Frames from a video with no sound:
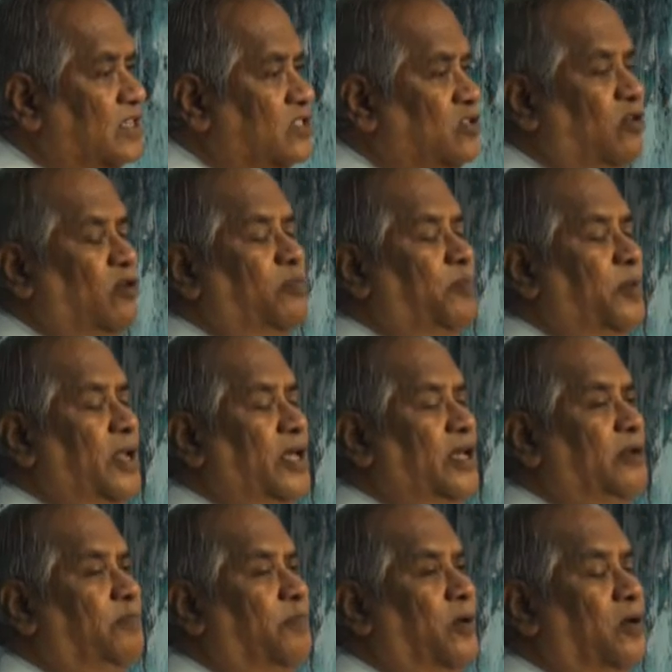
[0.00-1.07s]
So, your
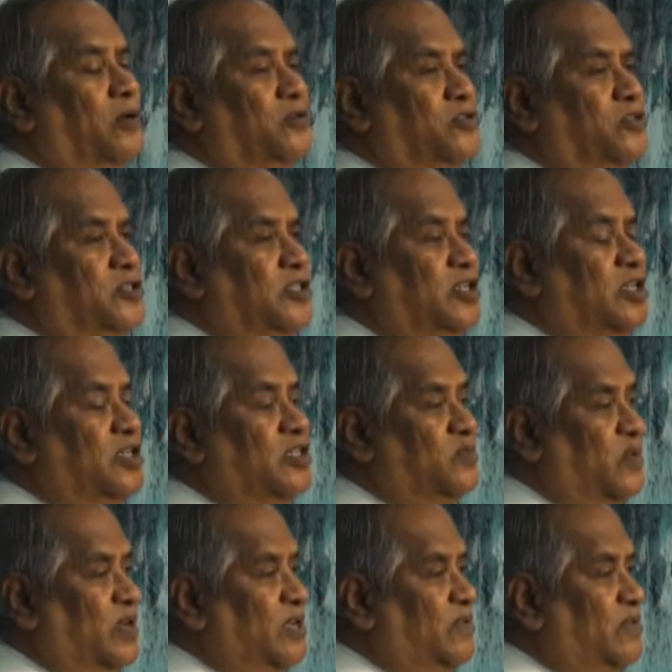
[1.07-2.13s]
prayer posture is
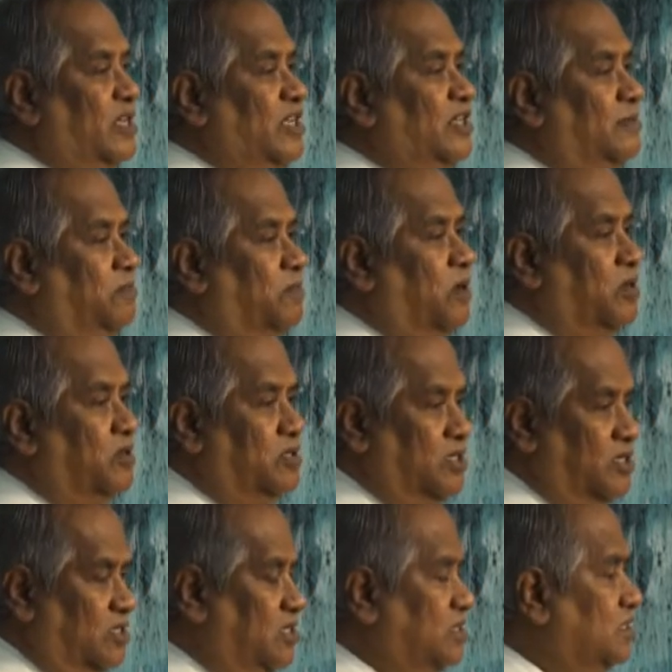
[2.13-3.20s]
very, very
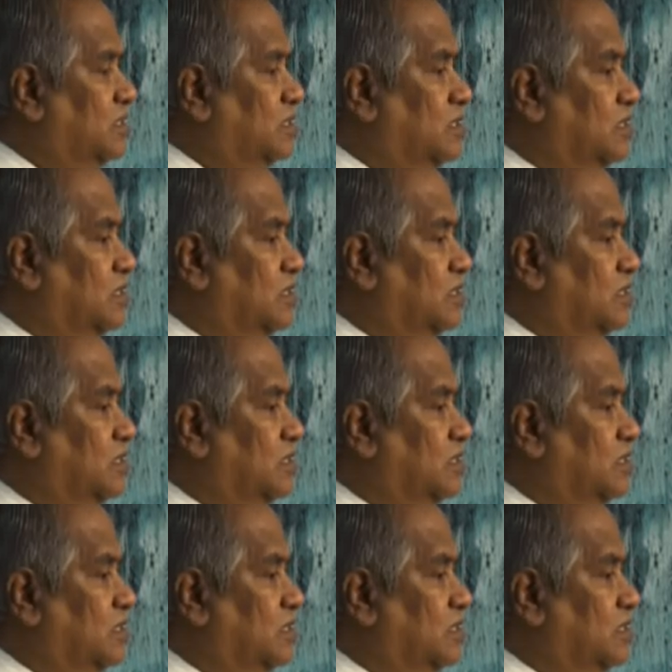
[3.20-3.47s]
important.